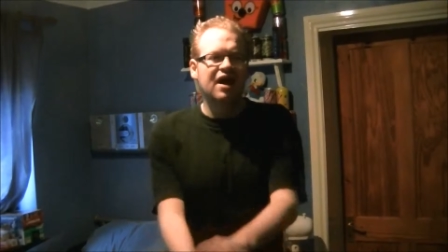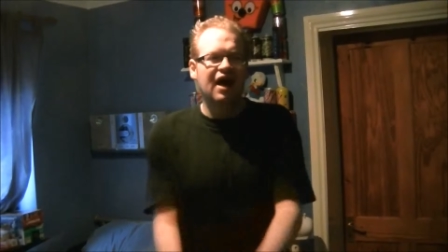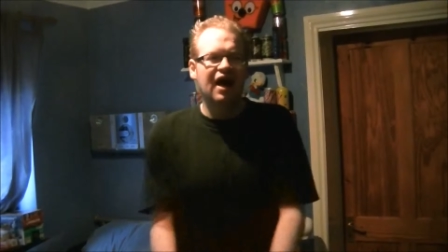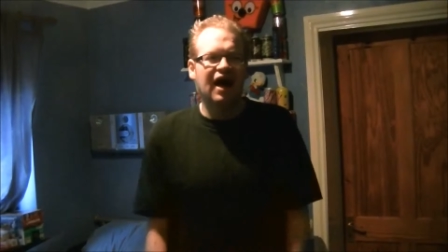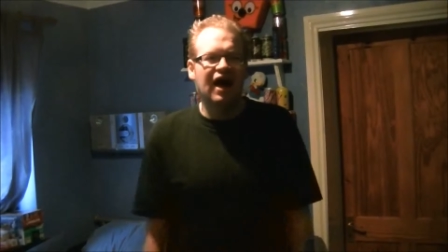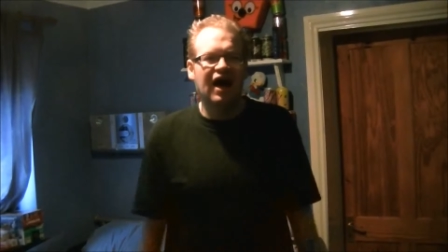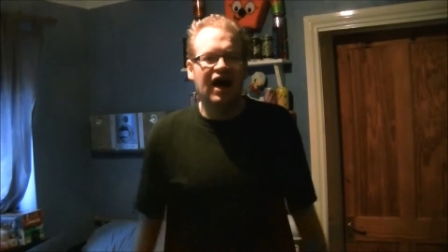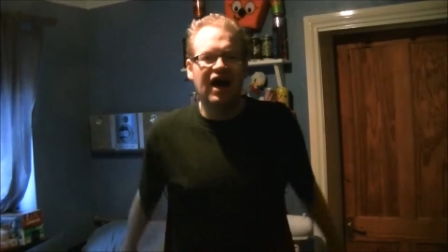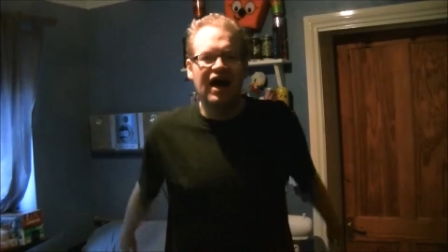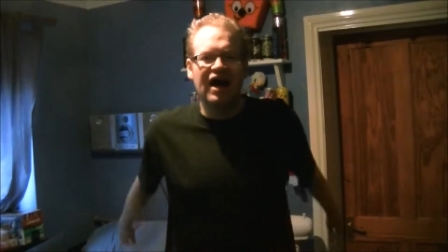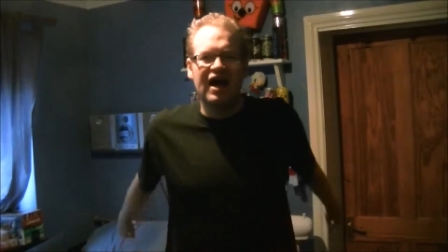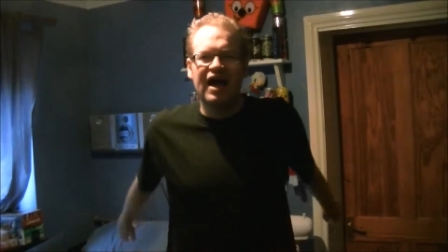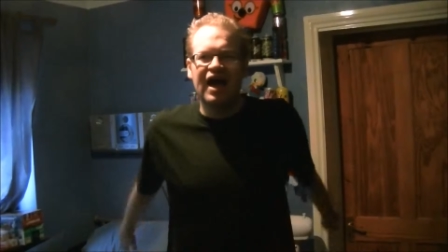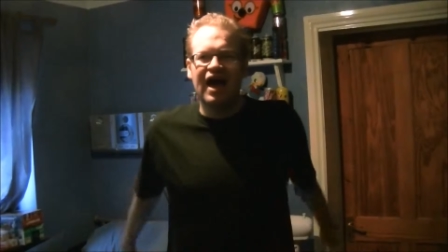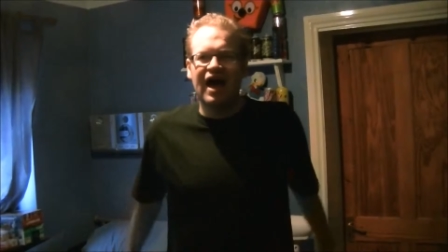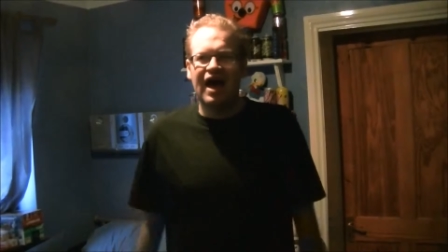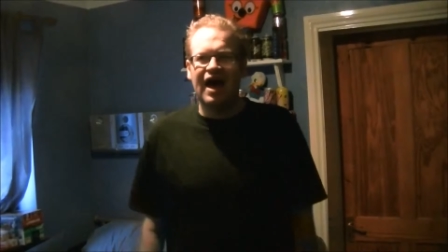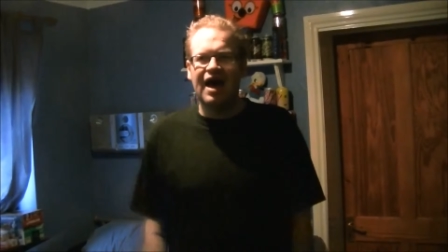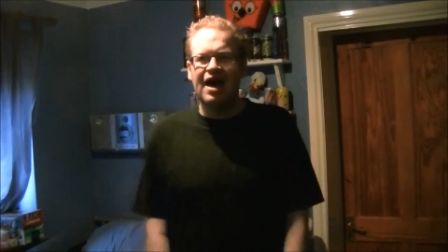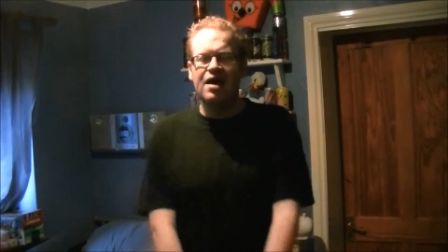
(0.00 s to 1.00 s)
I
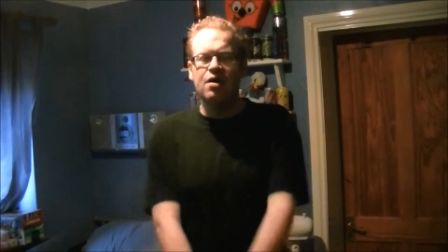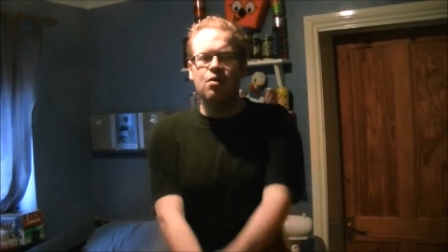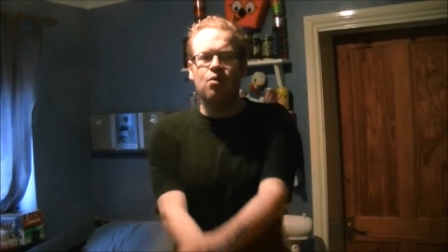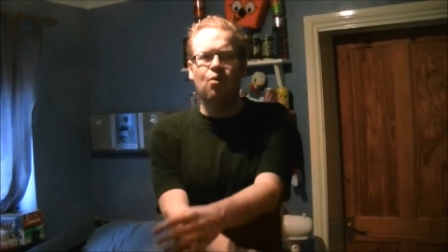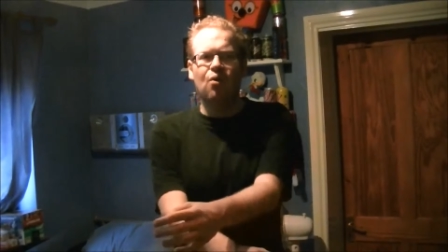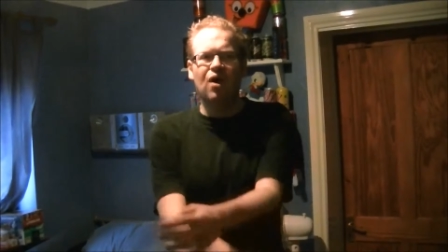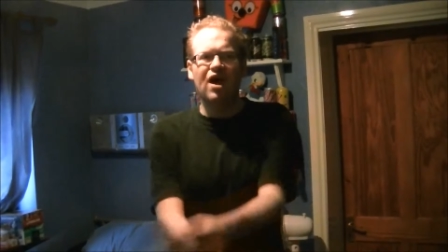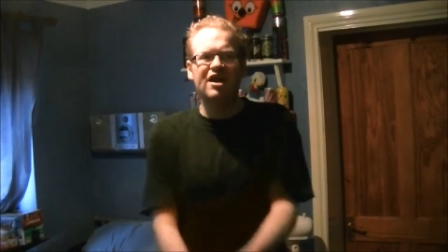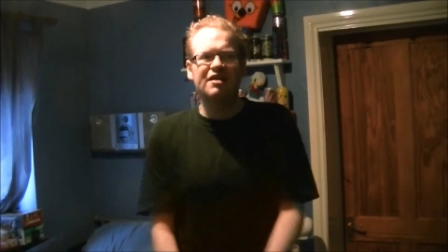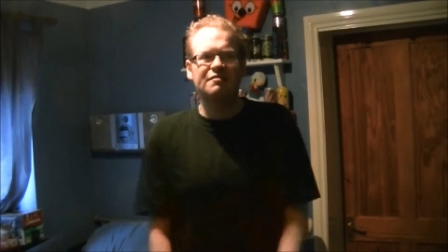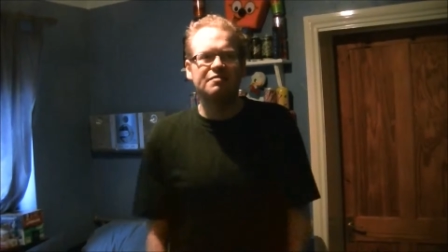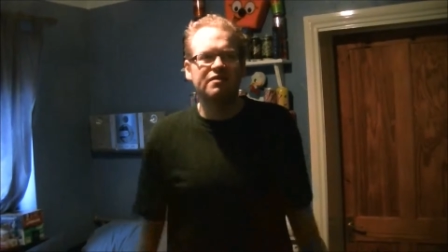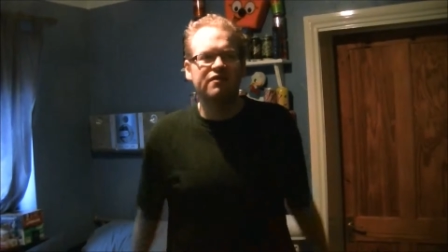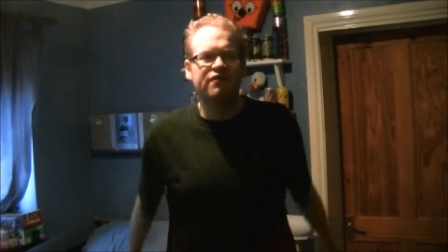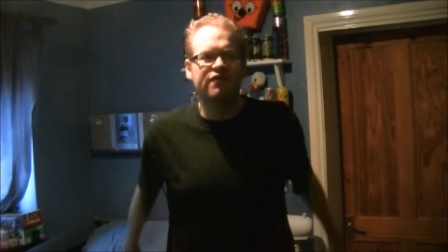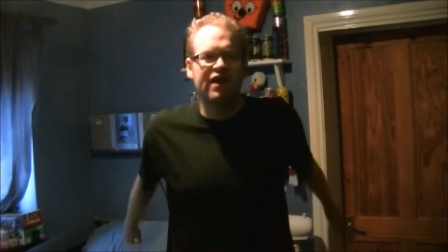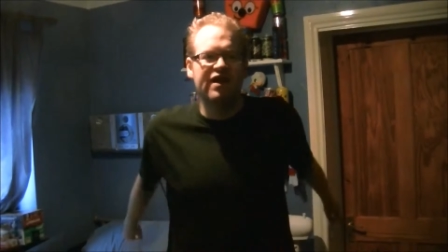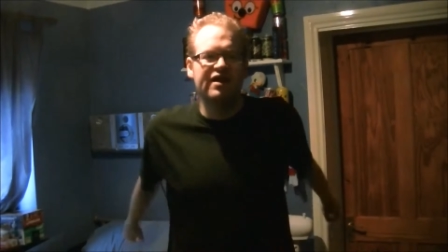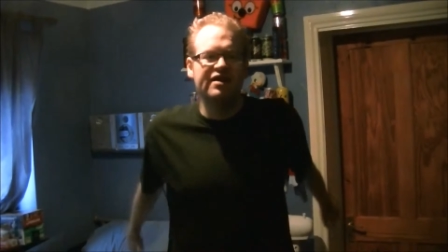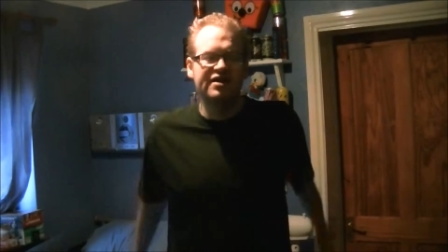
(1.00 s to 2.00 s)
had Raspberry
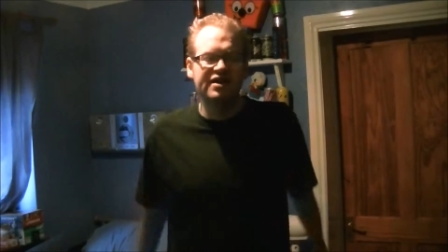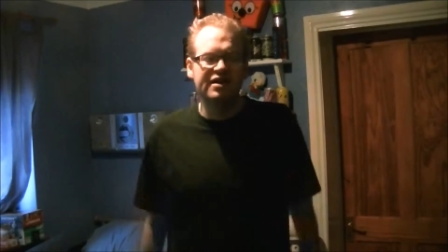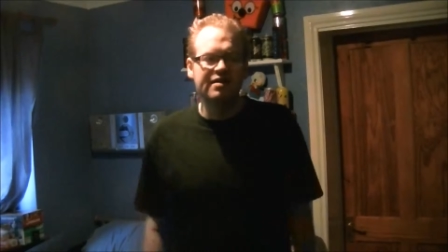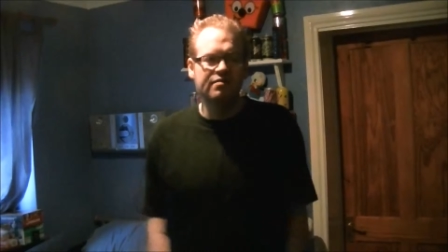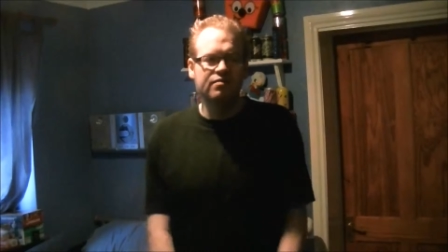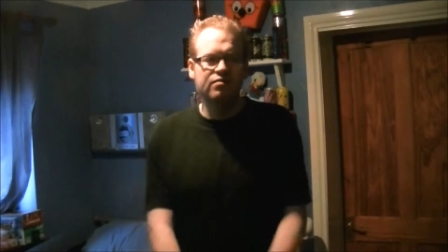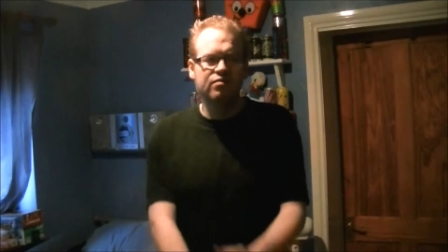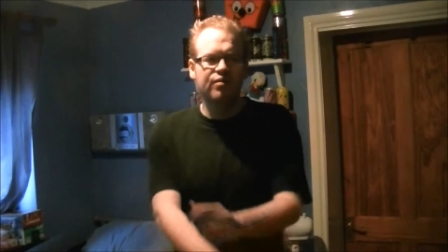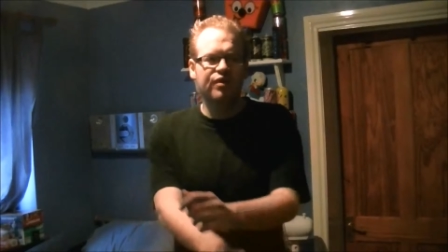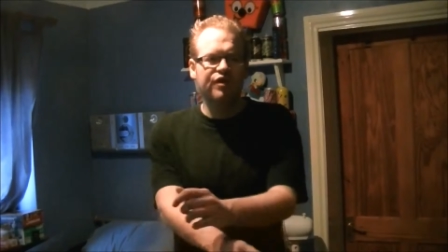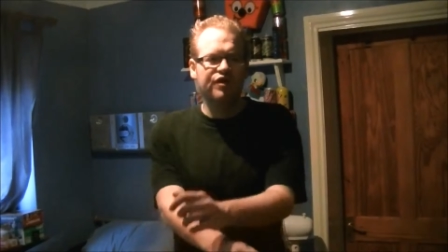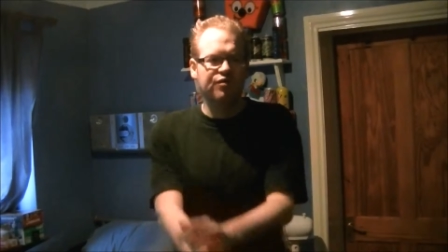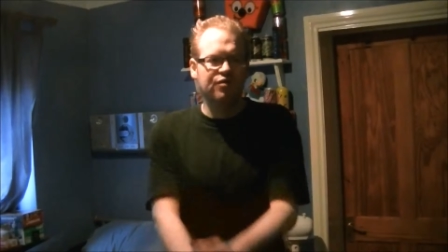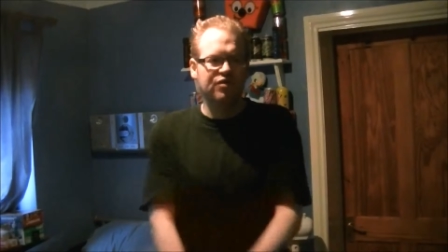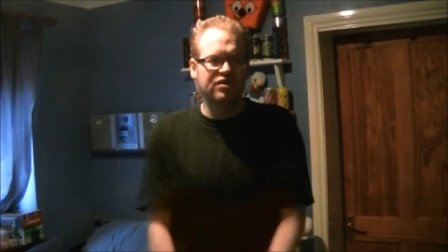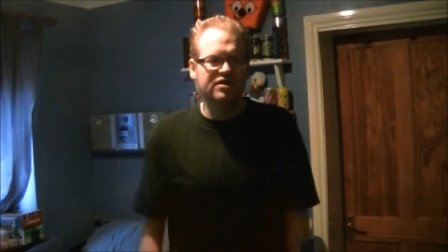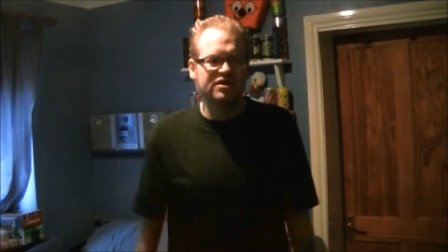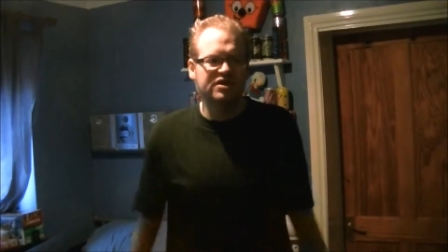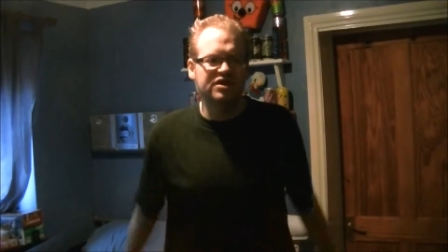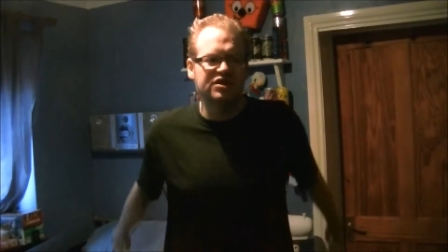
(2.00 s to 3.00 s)
Fanta, which
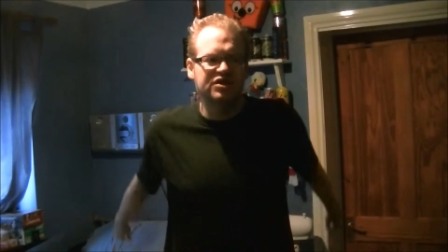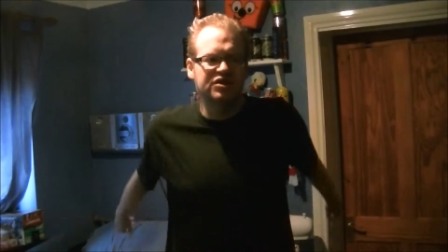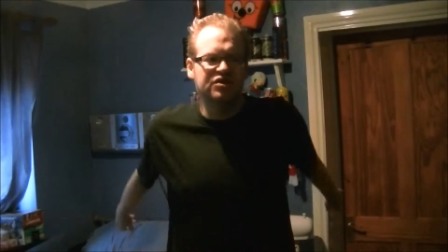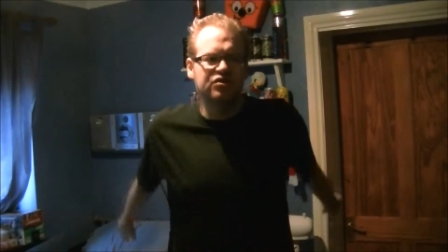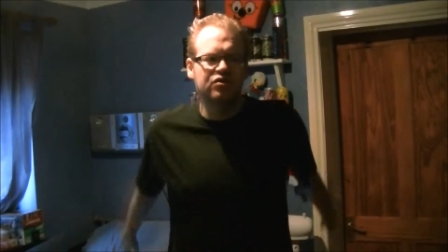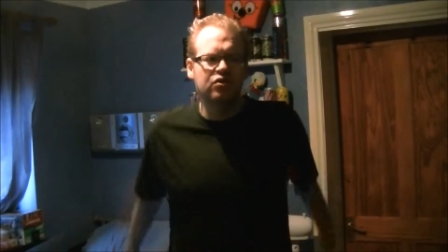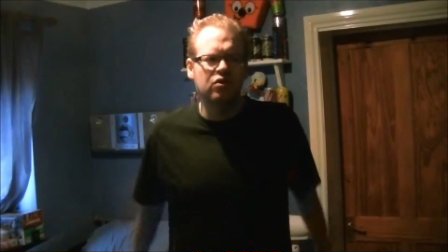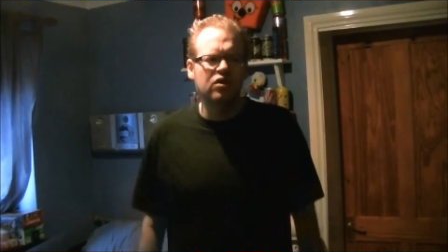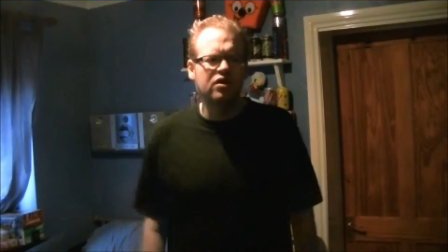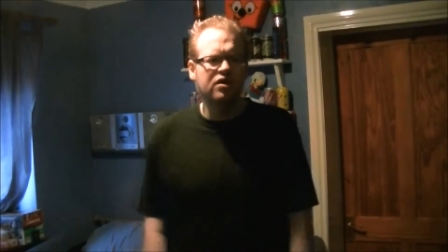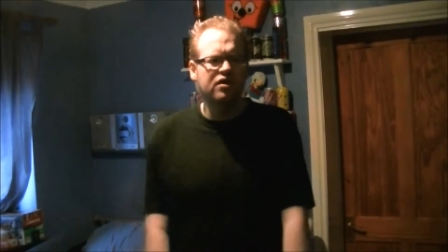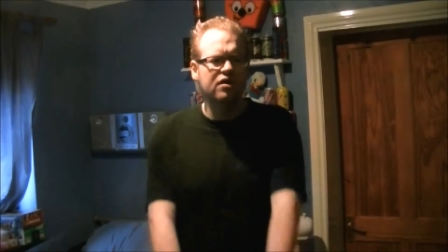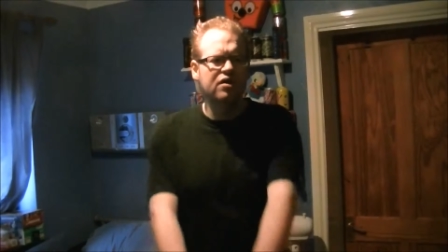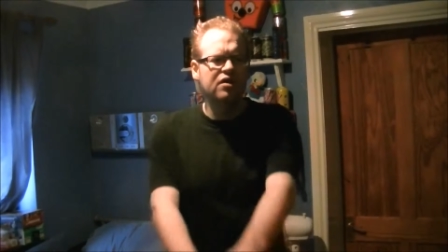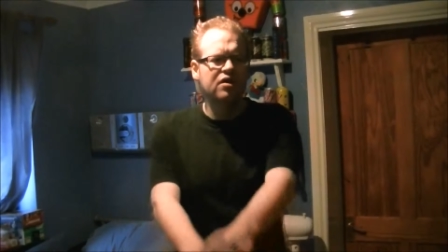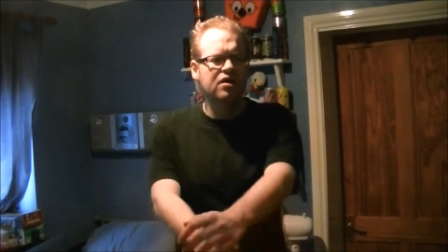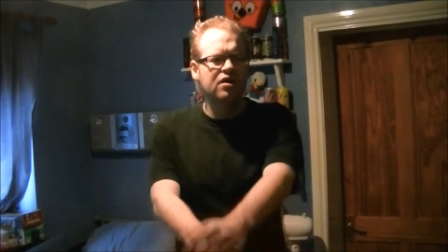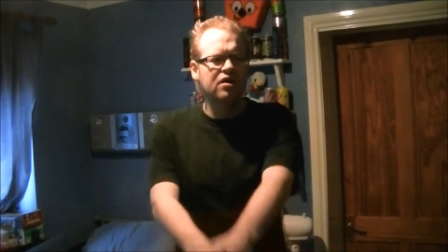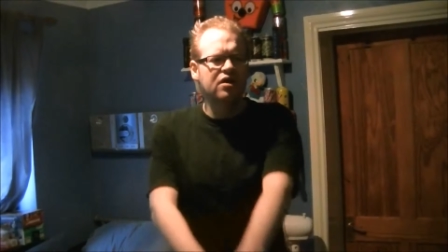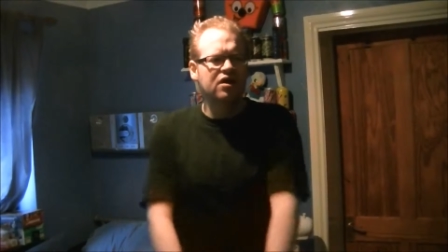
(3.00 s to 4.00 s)
wasn't as good.
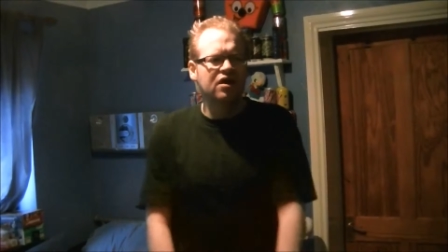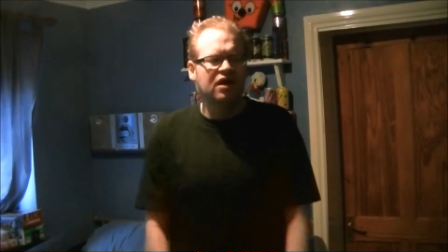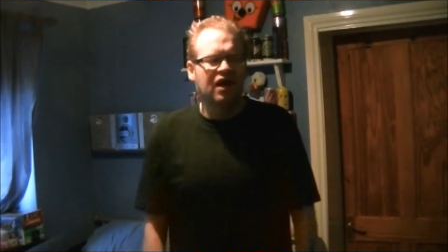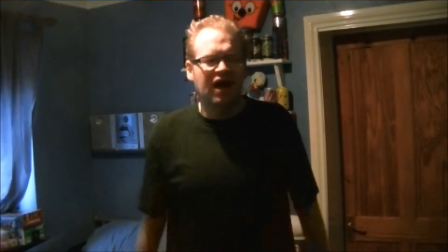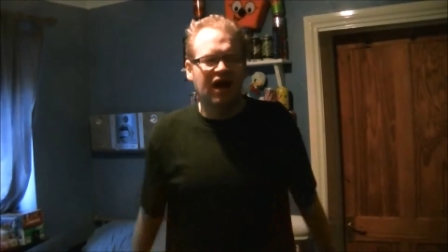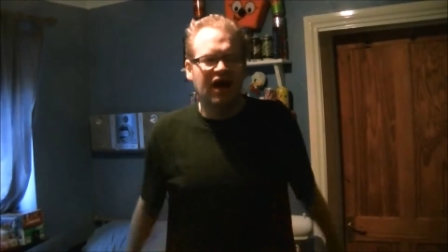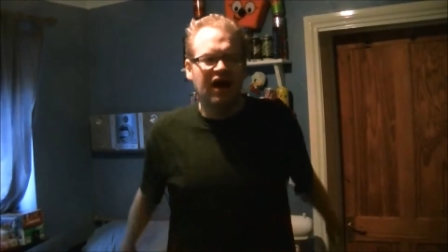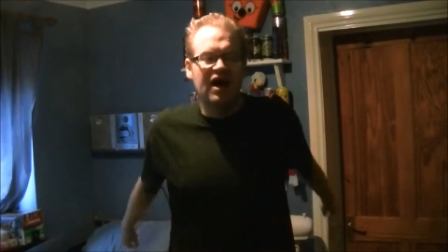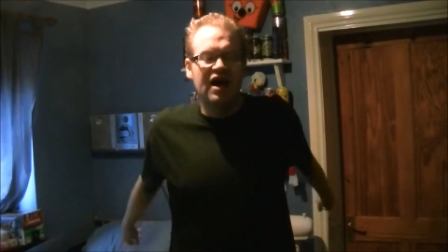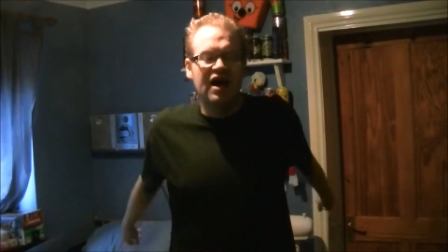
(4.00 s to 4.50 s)
I